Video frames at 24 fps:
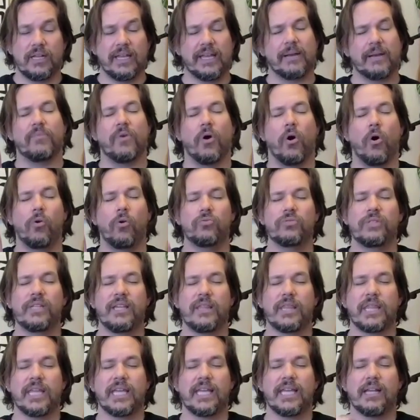I'm
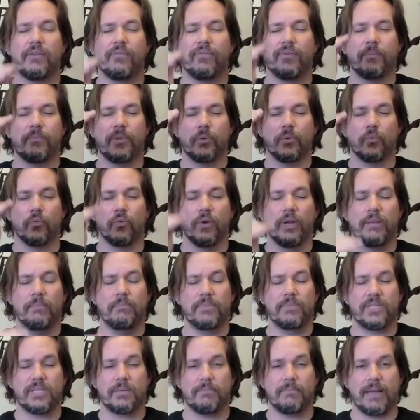only thinking from the
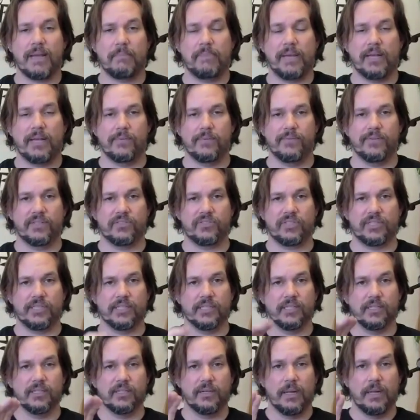rib to my pelvis
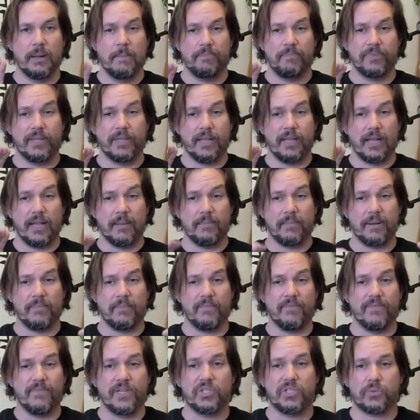here. I'm going
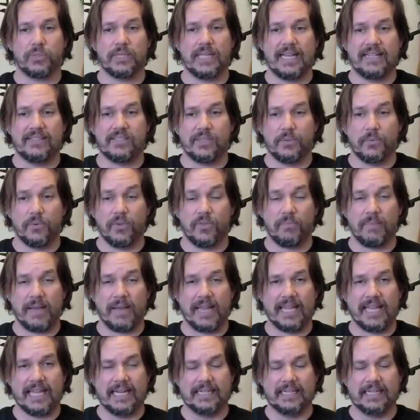to visualize it with
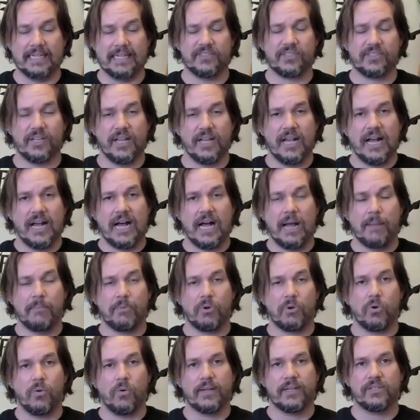my hands. I'm
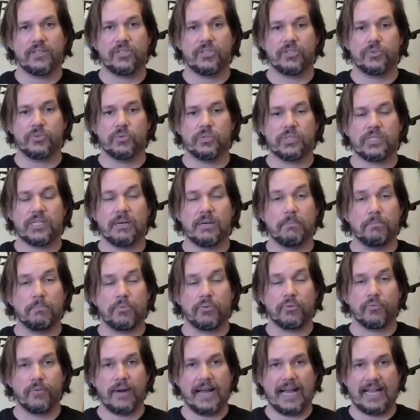going to
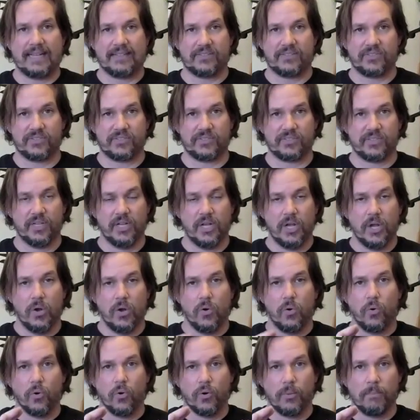compress
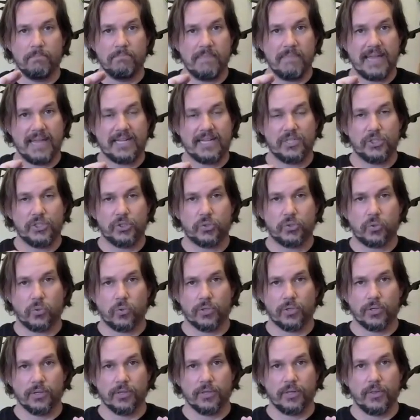or make
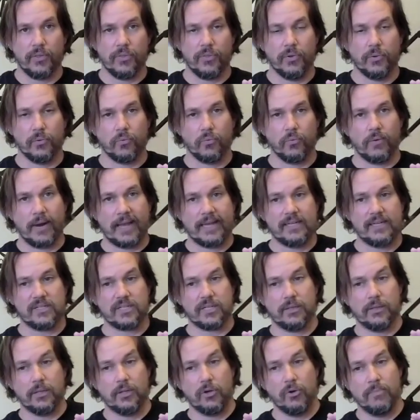shorter the right
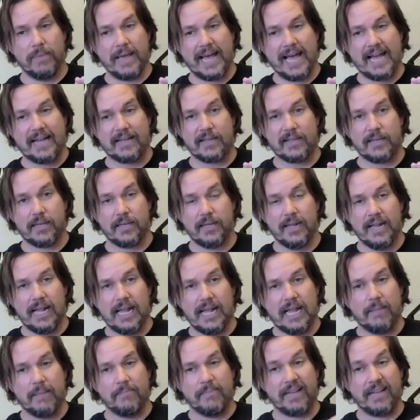low back
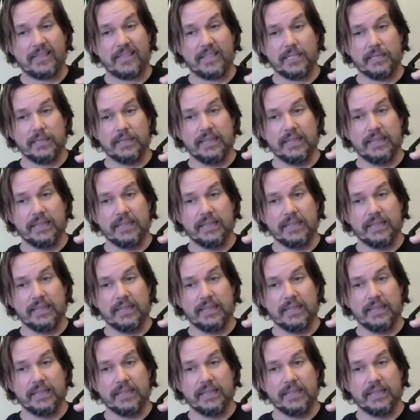and make the